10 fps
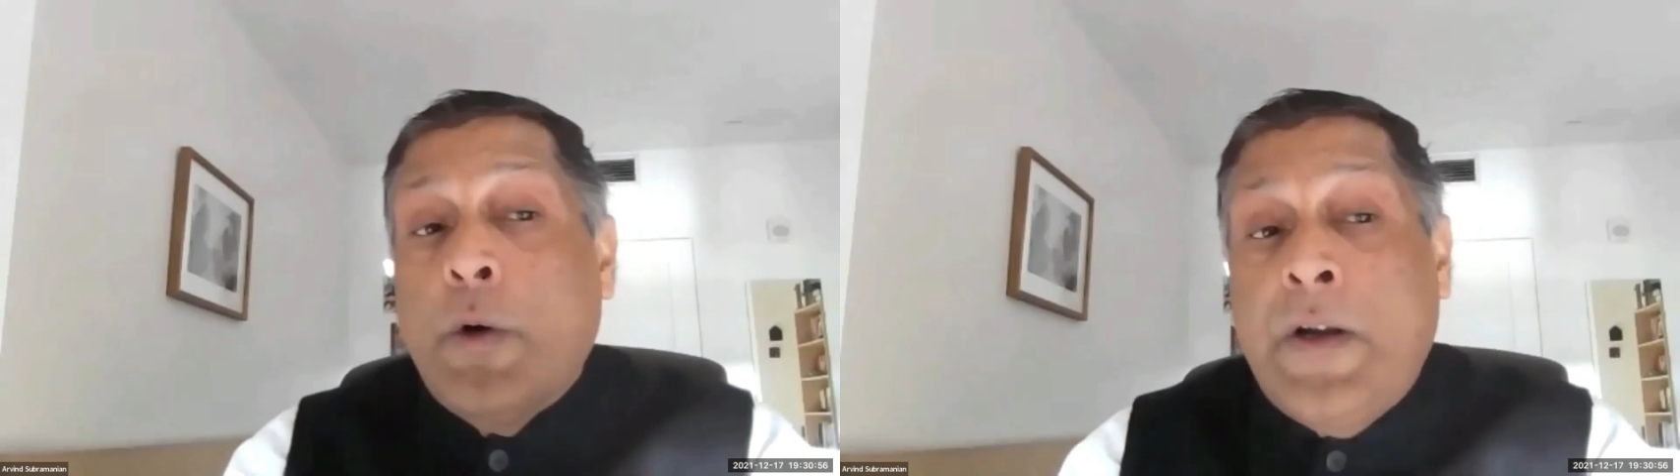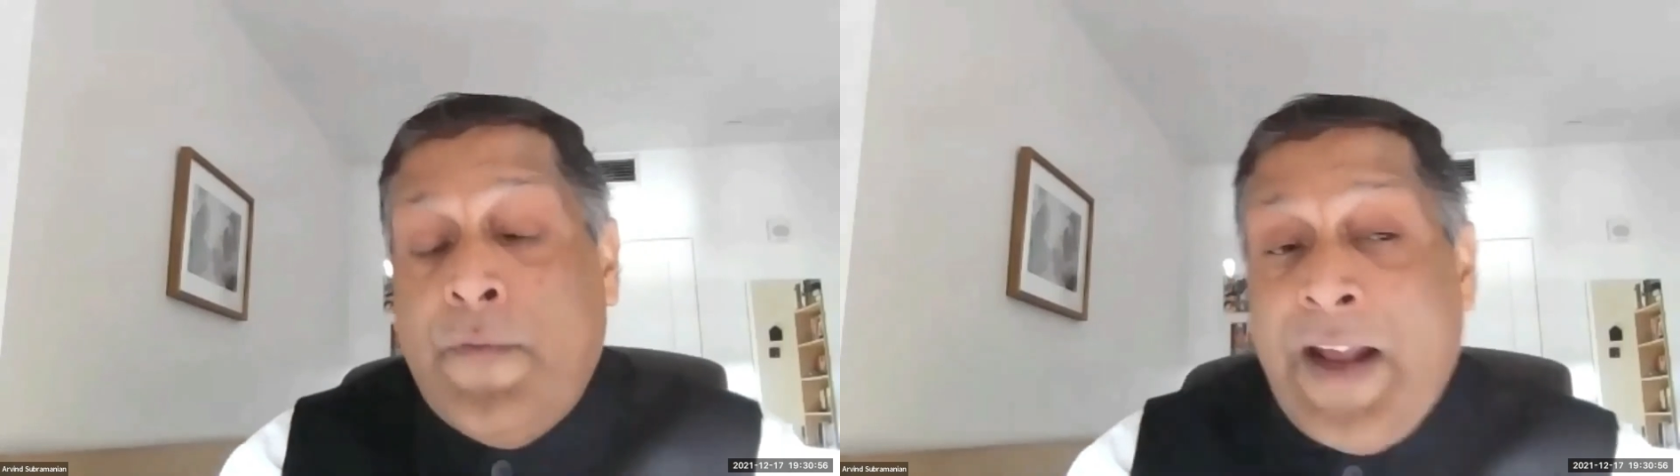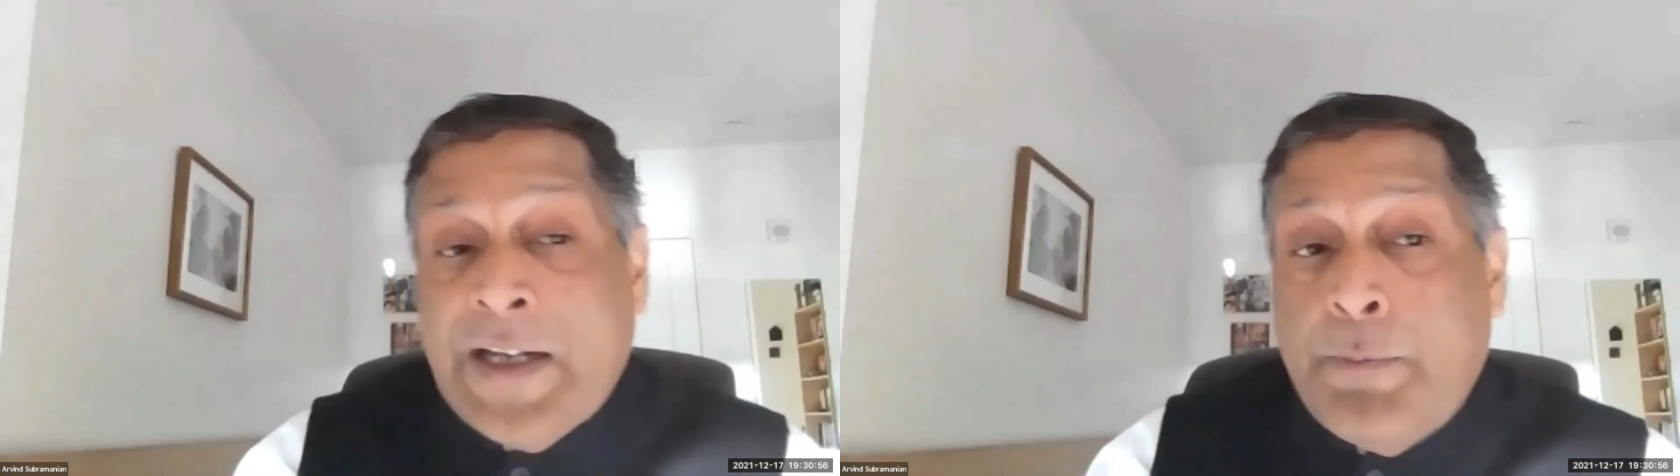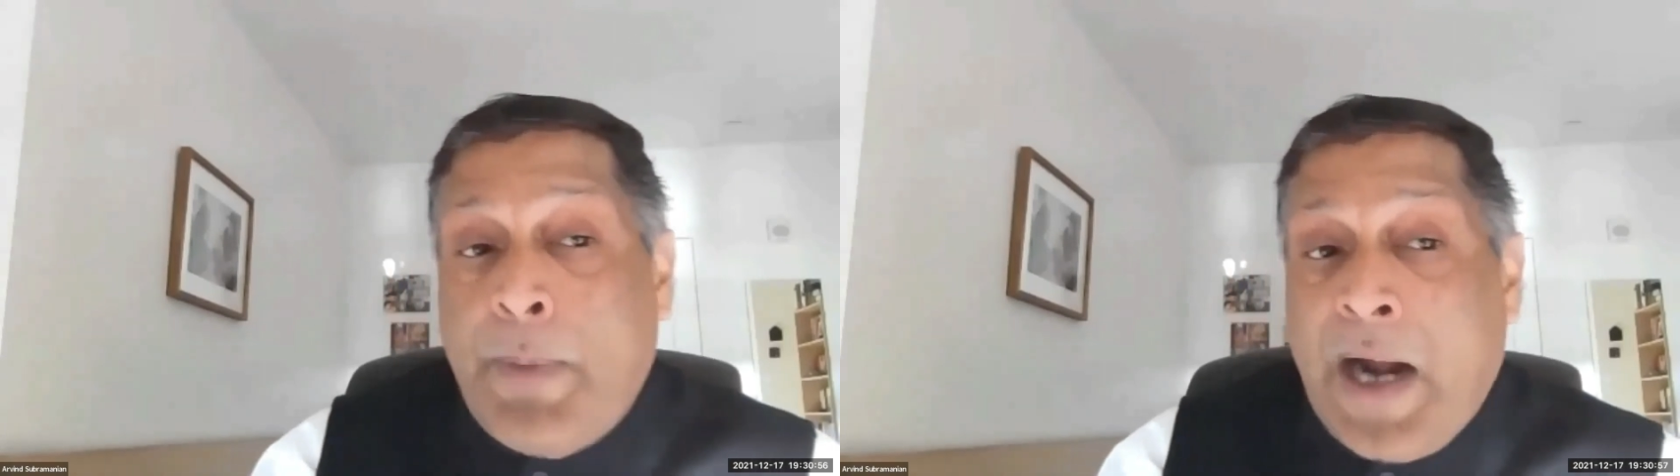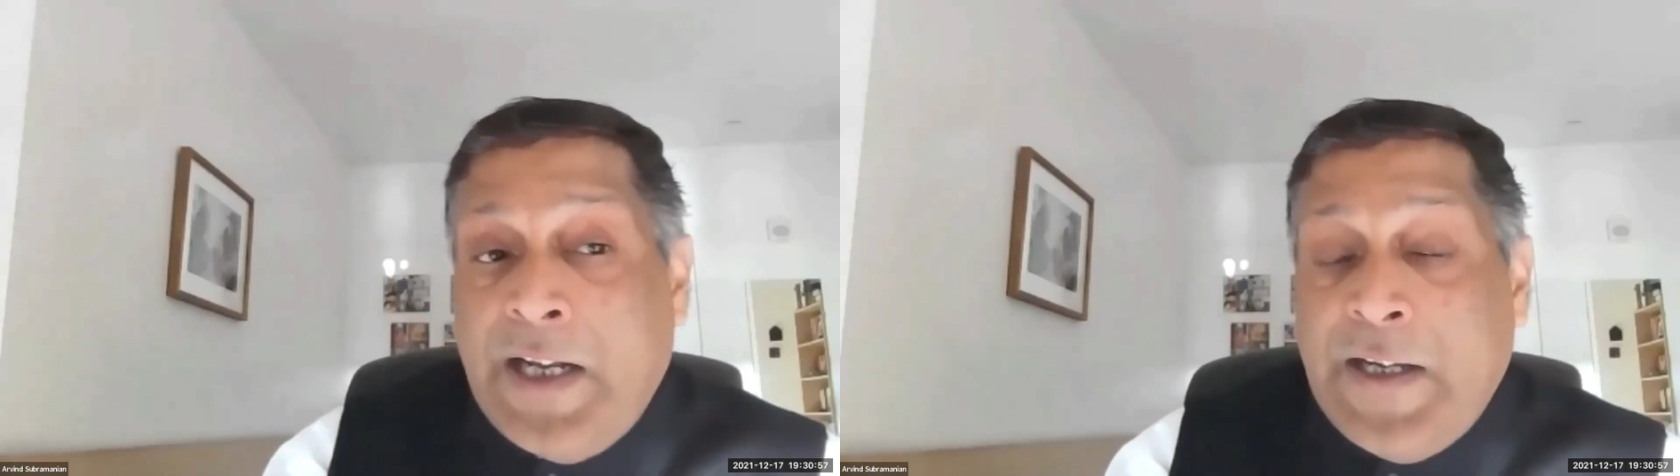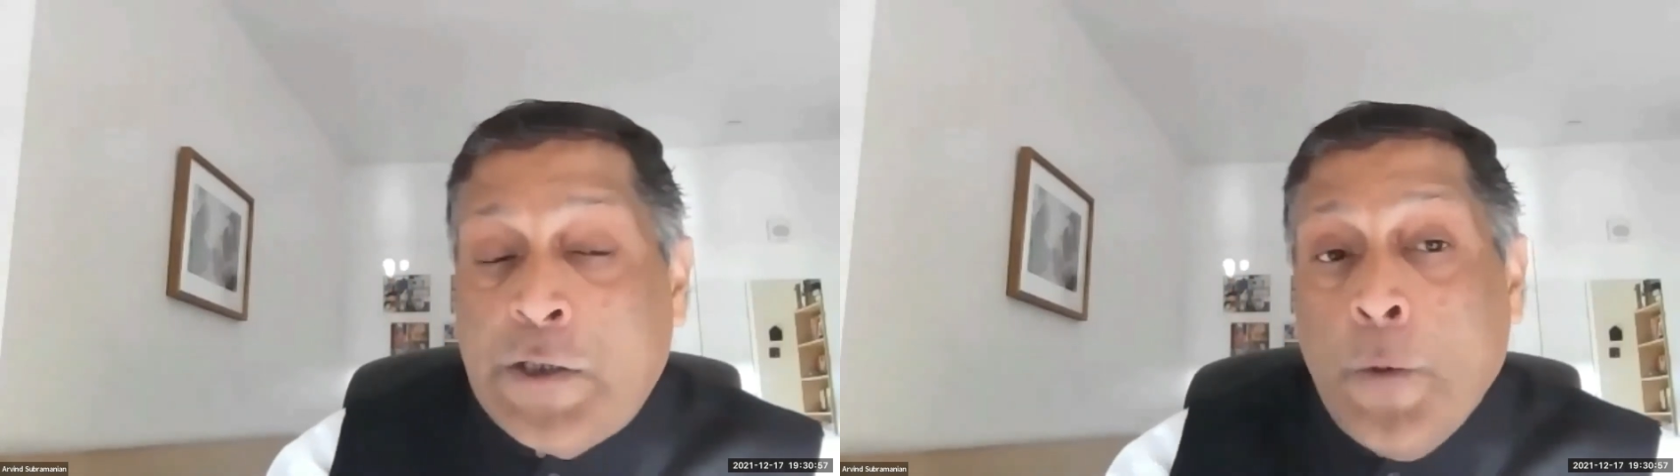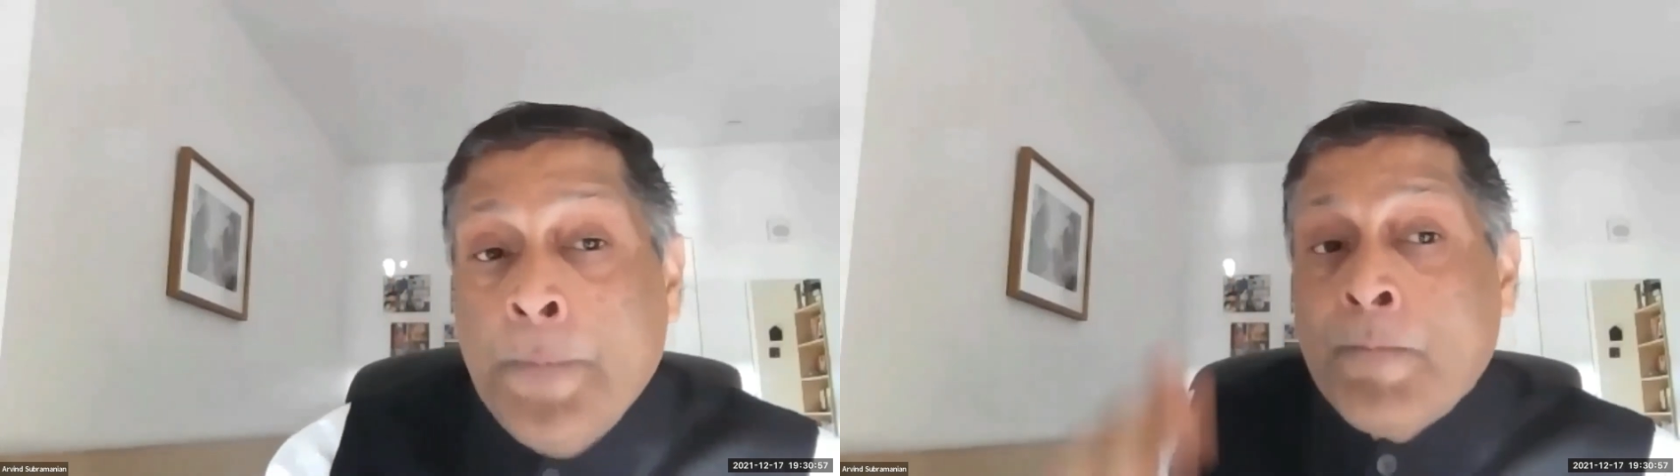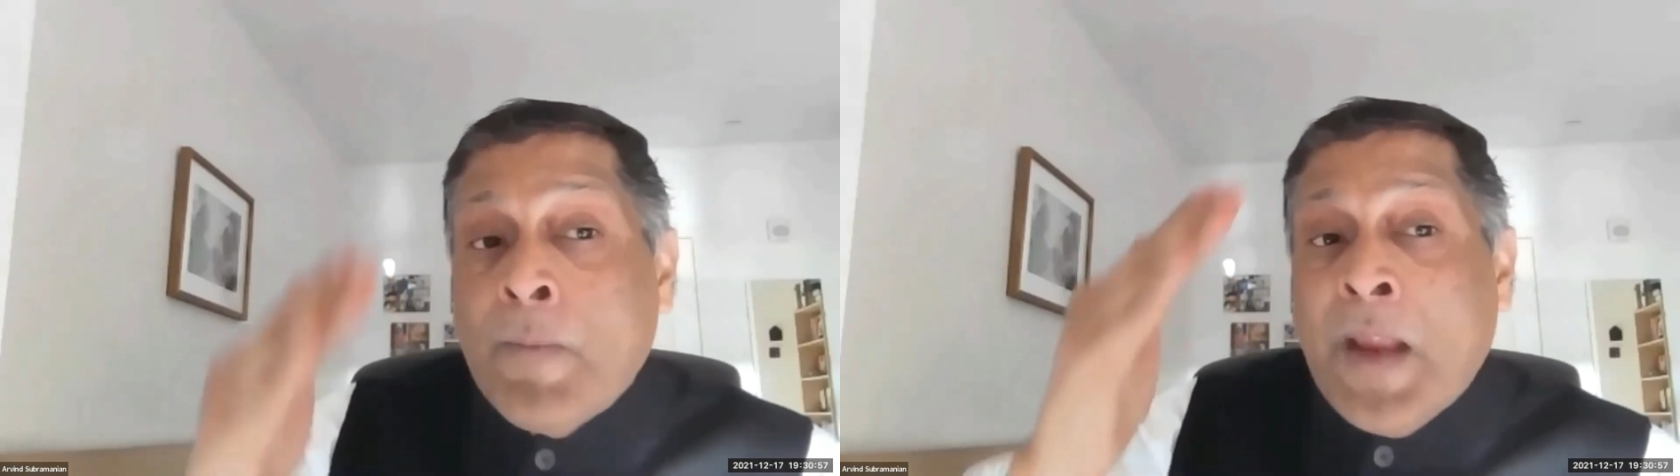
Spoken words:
reflects partly. So